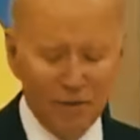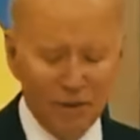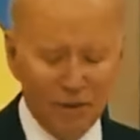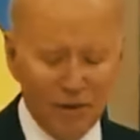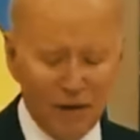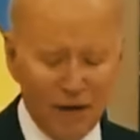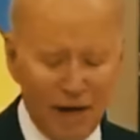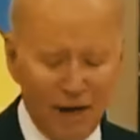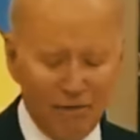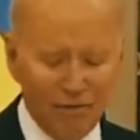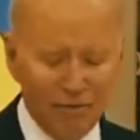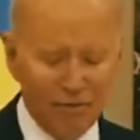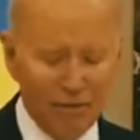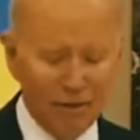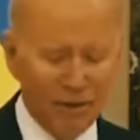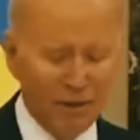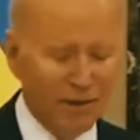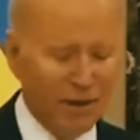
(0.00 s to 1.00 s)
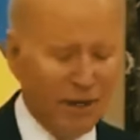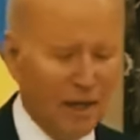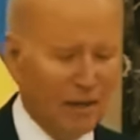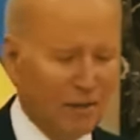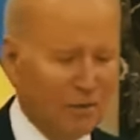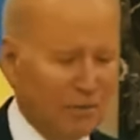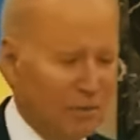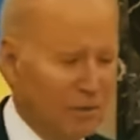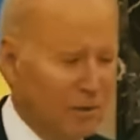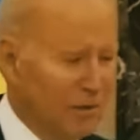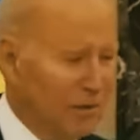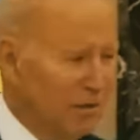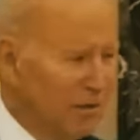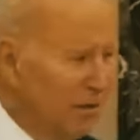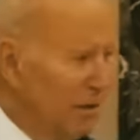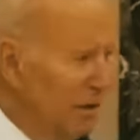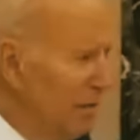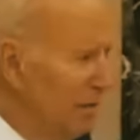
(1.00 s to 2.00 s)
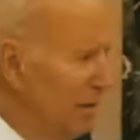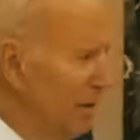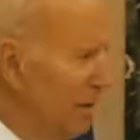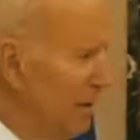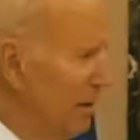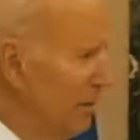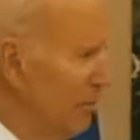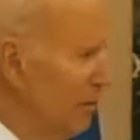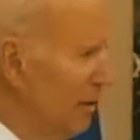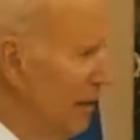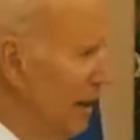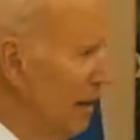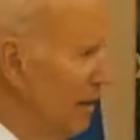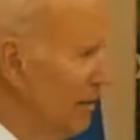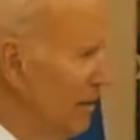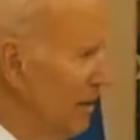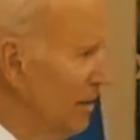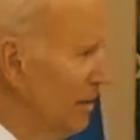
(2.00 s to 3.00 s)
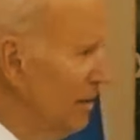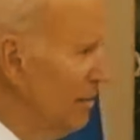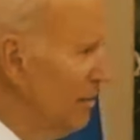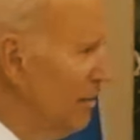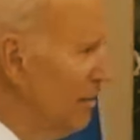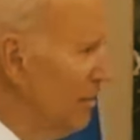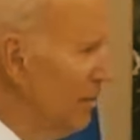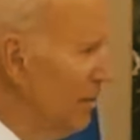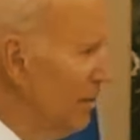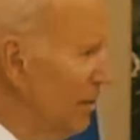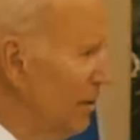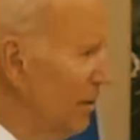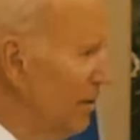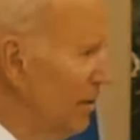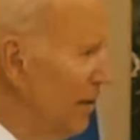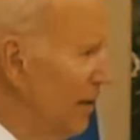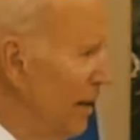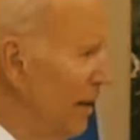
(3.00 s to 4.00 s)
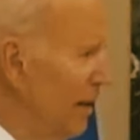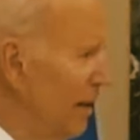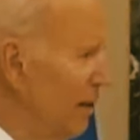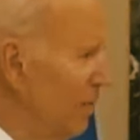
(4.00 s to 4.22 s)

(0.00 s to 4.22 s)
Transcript: other half a billion dollars we're going to be we're announcing with you today and